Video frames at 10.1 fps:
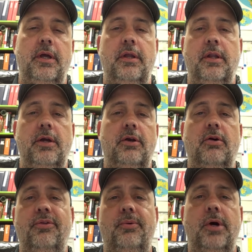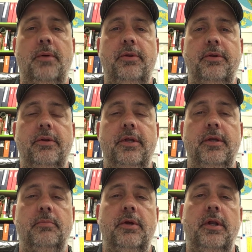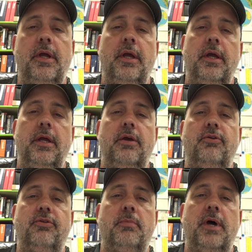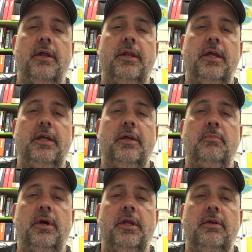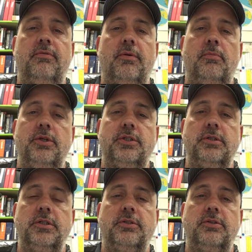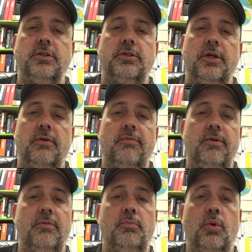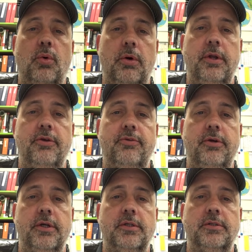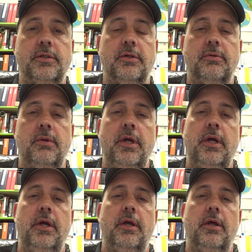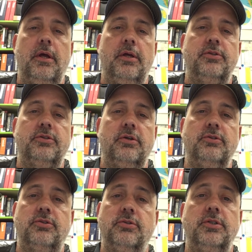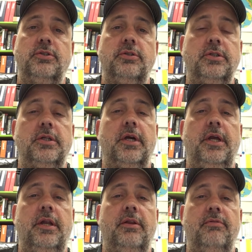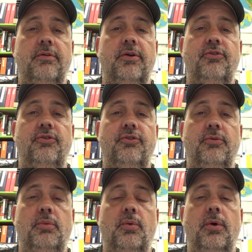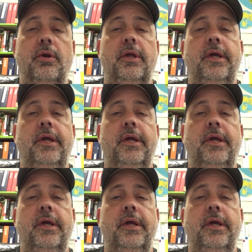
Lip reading: later called the Robin Hood thing, but it was about taking money from richer districts to help fund poor districts. So certain school districts not getting the funds or support